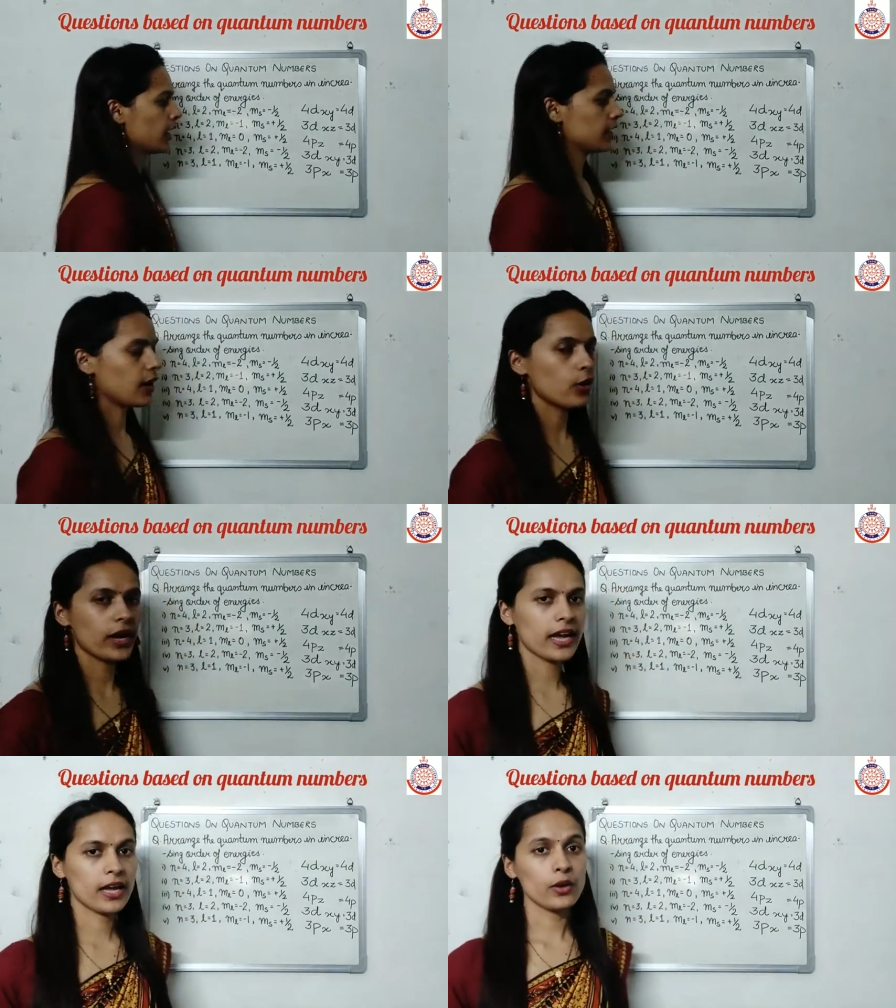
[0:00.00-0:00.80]
Now
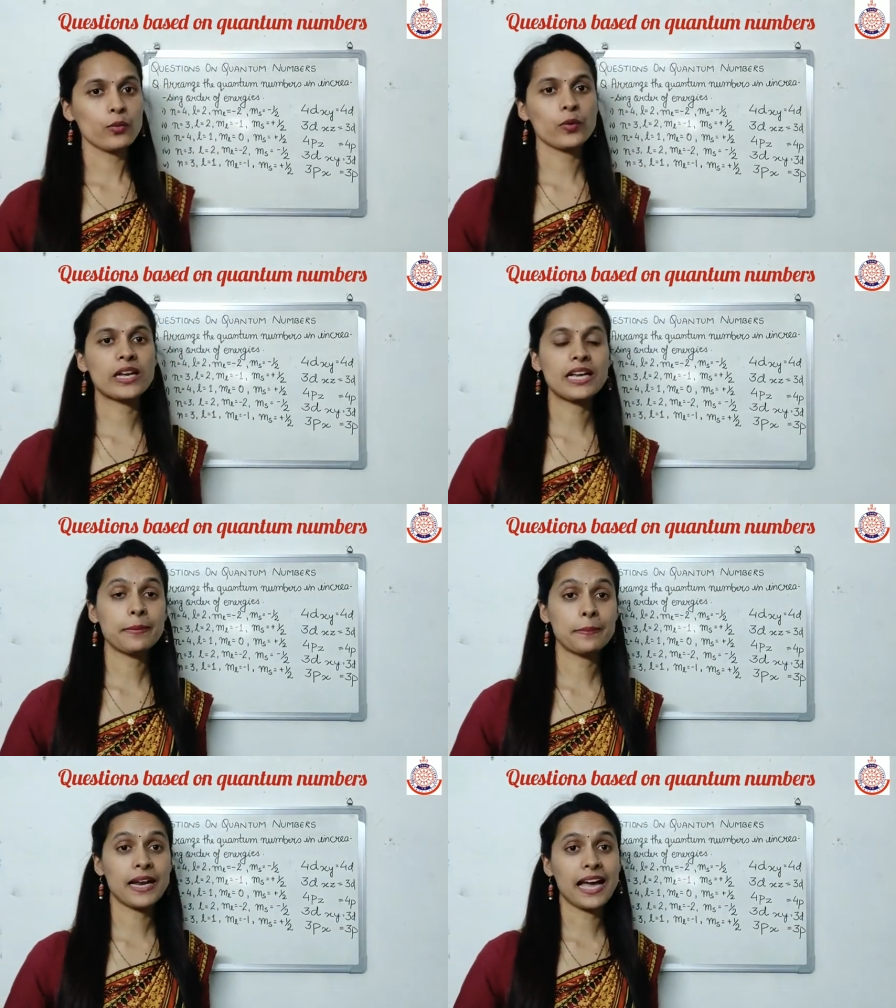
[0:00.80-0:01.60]
here we'll
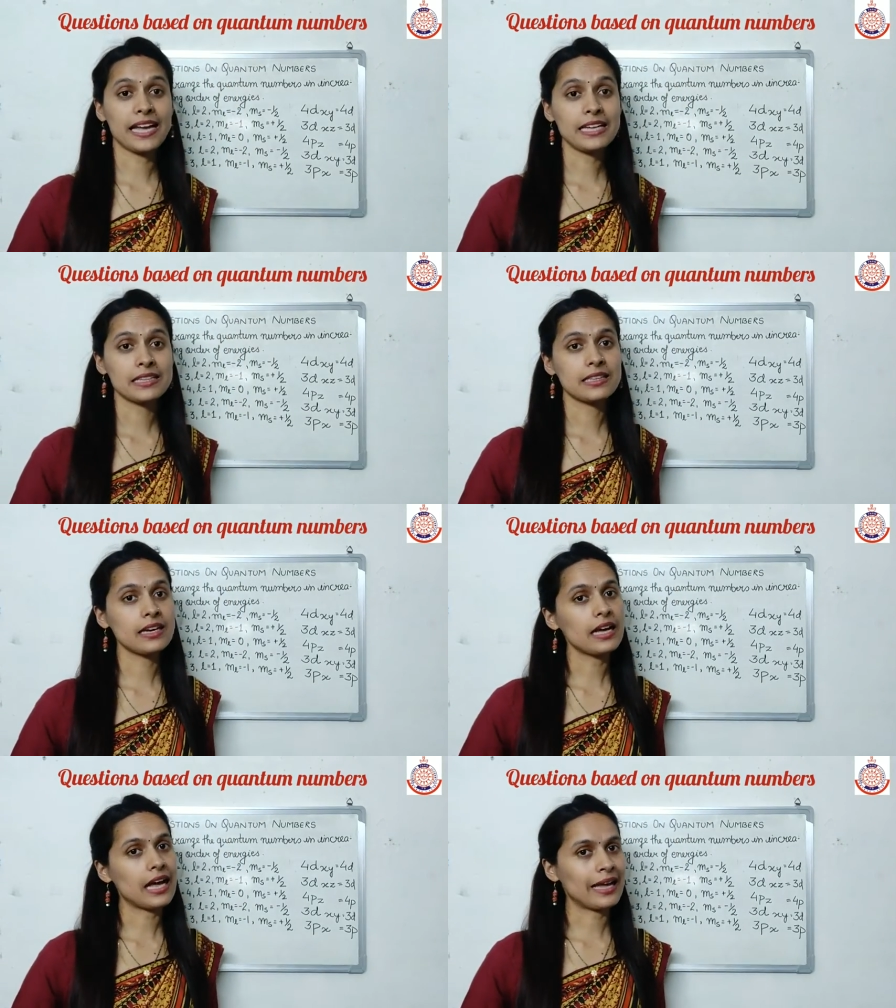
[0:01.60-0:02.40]
apply
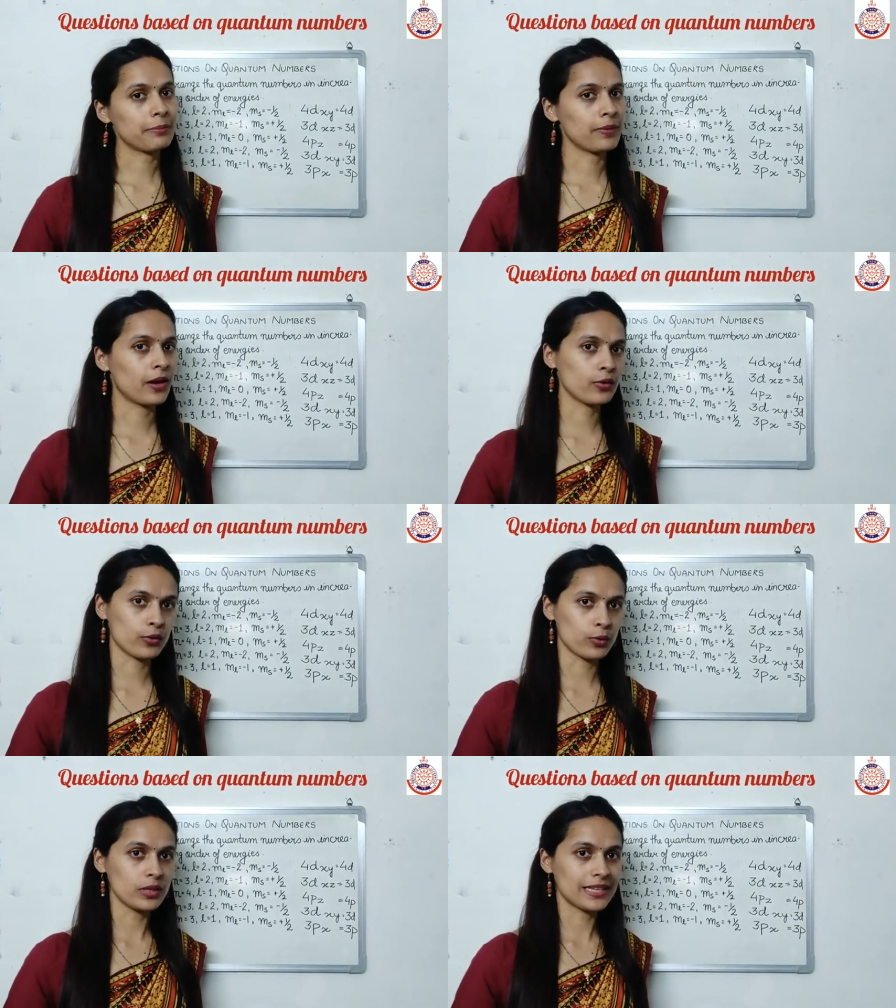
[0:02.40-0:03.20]
the Abhav
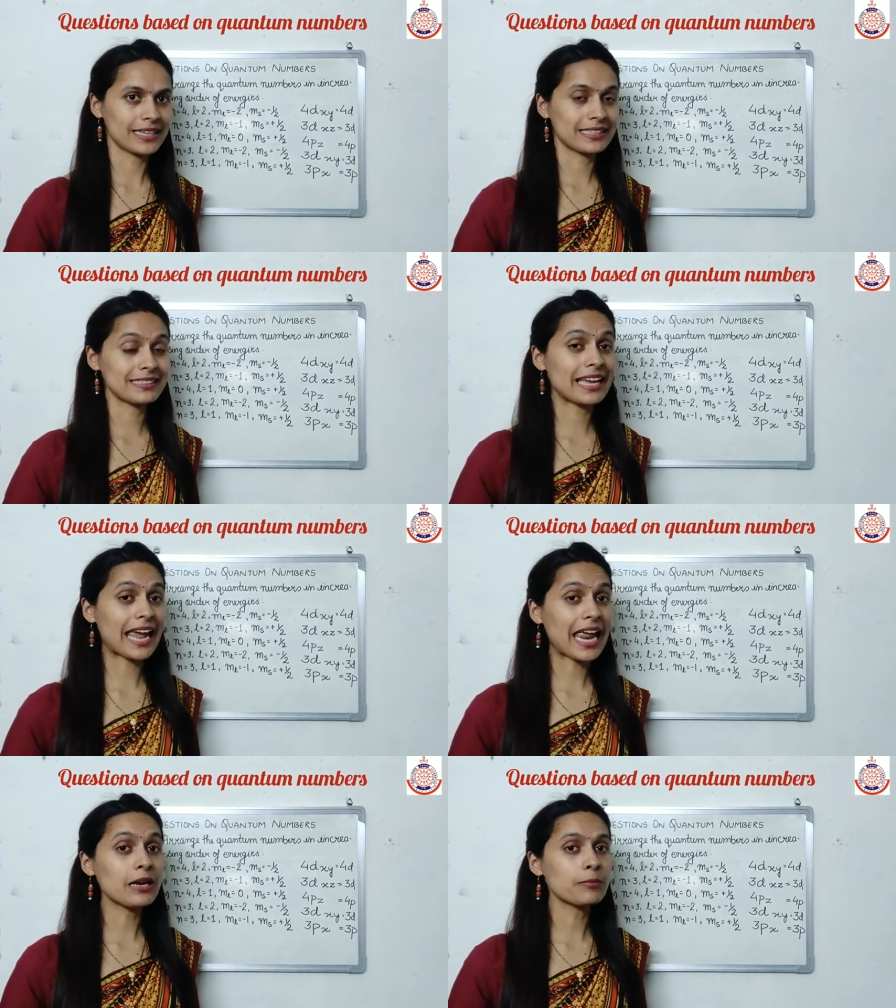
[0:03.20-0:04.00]
rule, that is
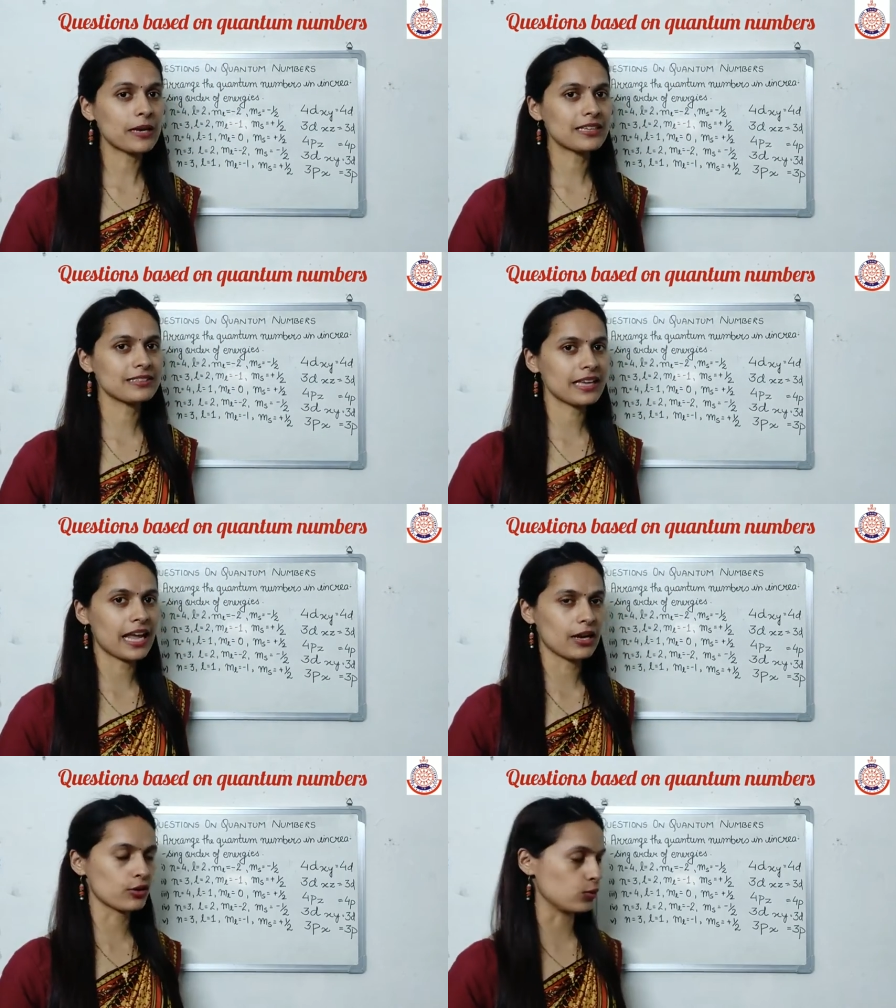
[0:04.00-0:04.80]
n plus
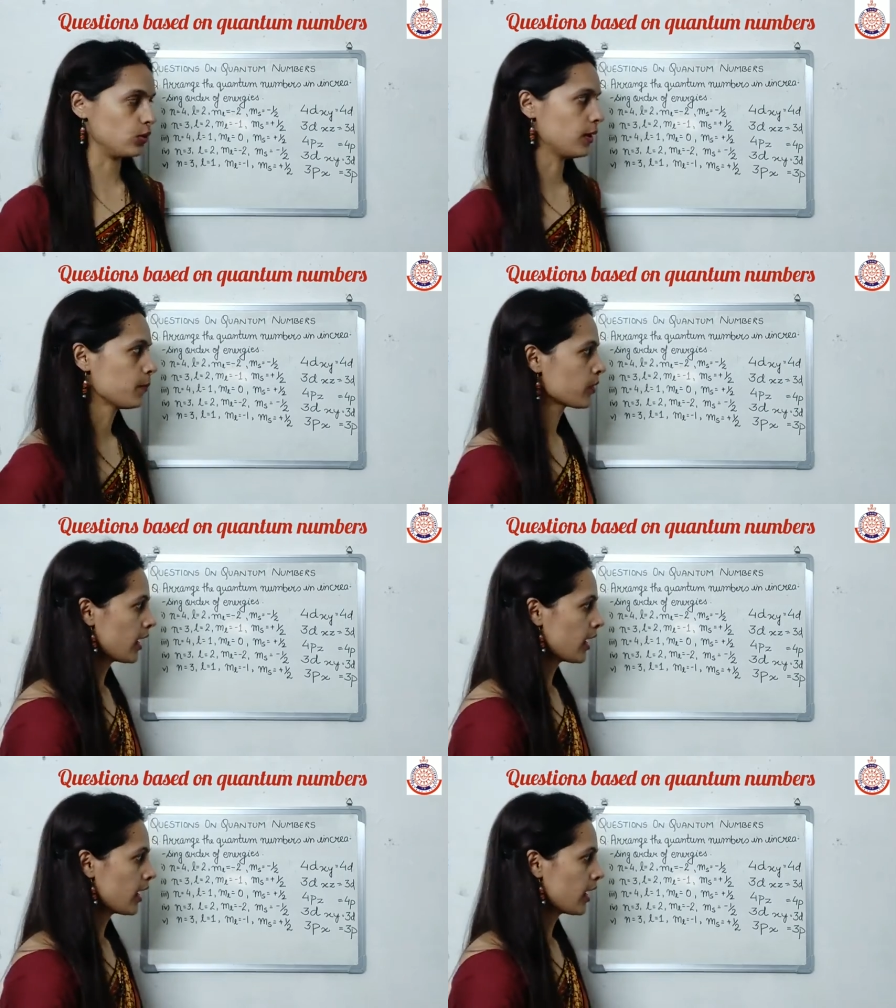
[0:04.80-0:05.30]
L rule.